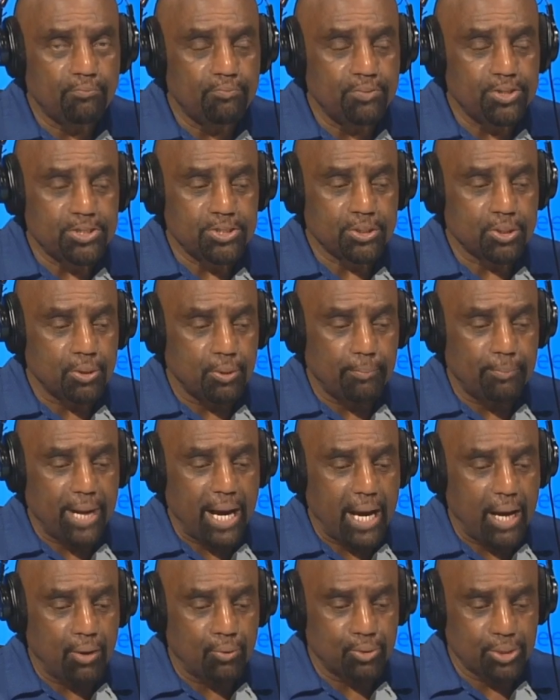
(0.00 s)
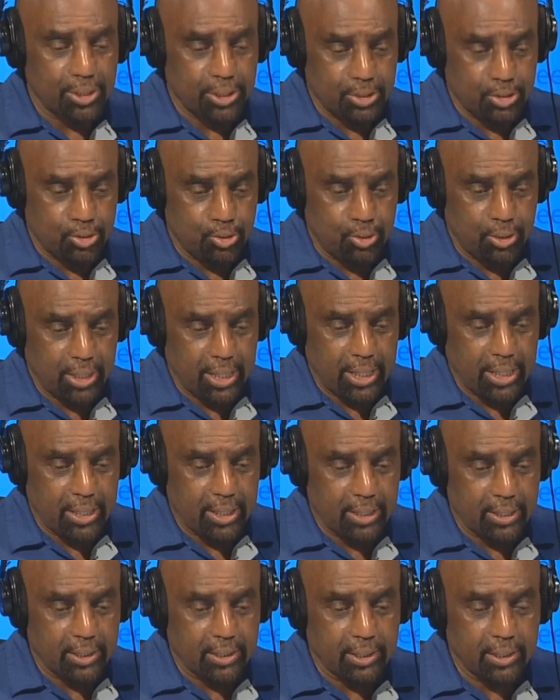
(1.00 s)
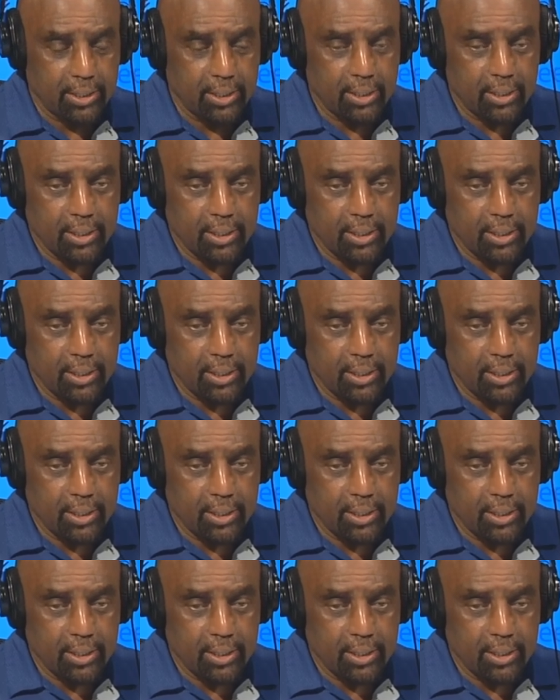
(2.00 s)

physical power in your hand,